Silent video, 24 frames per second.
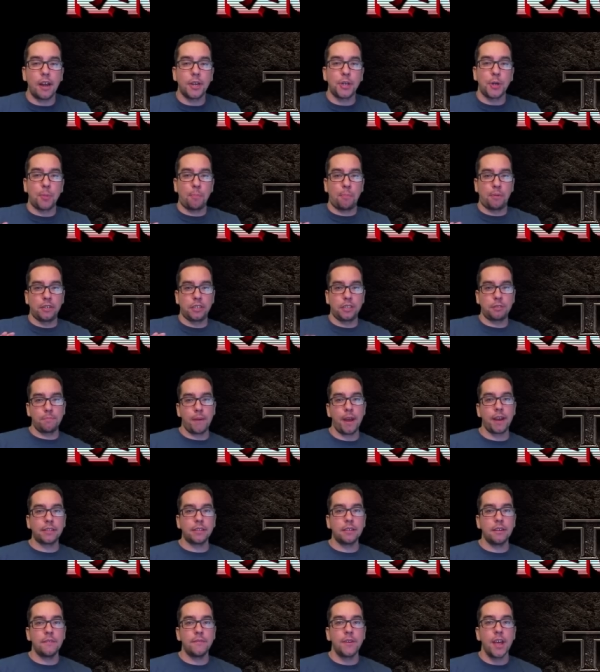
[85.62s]
on your
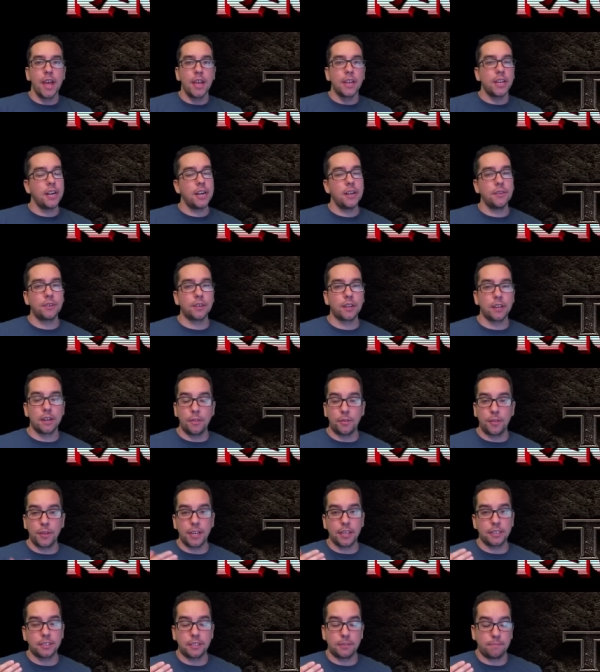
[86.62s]
perspective, you're either going to
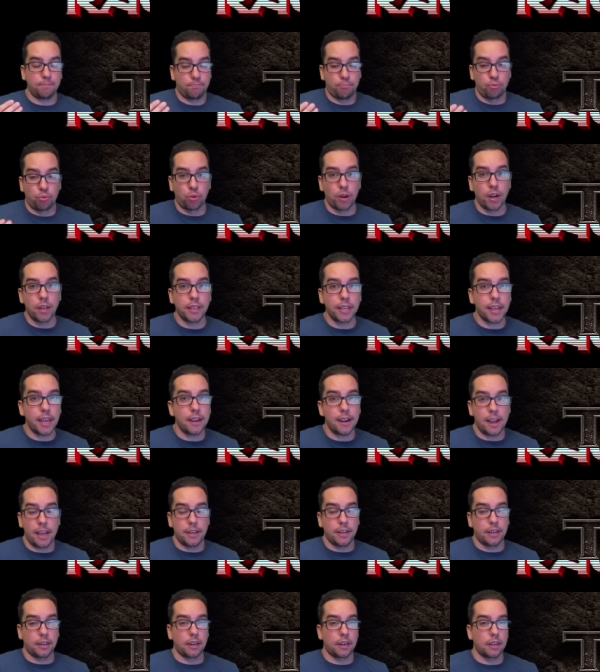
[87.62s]
think it's brilliant
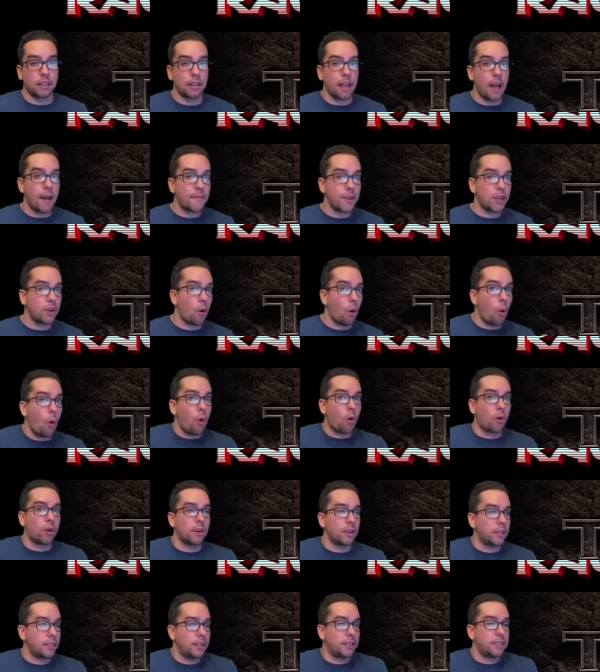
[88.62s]
and you're going to love it,
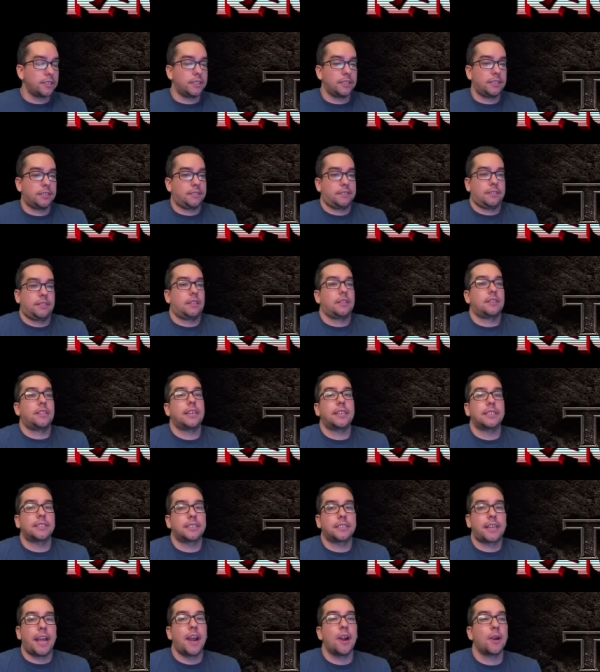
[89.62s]
or you're just think
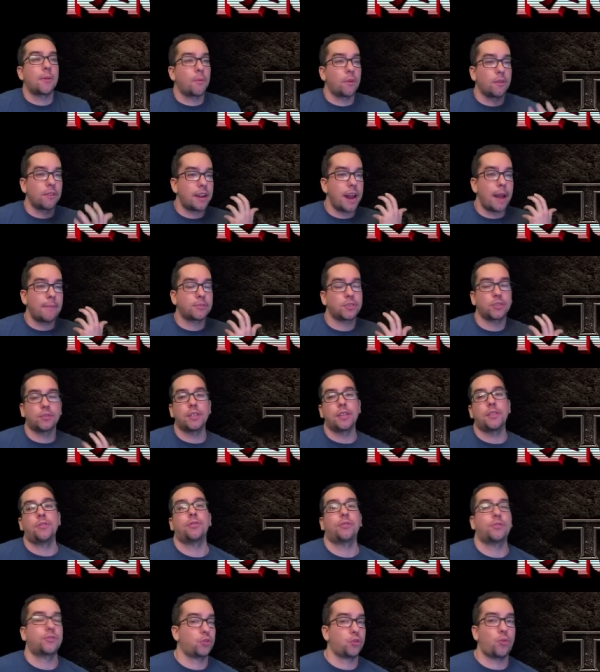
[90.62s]
it's terrible and absolutely
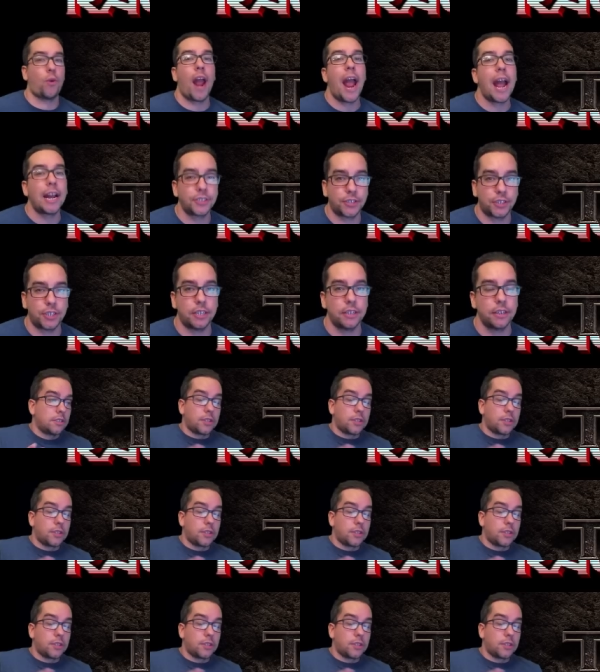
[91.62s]
trash it.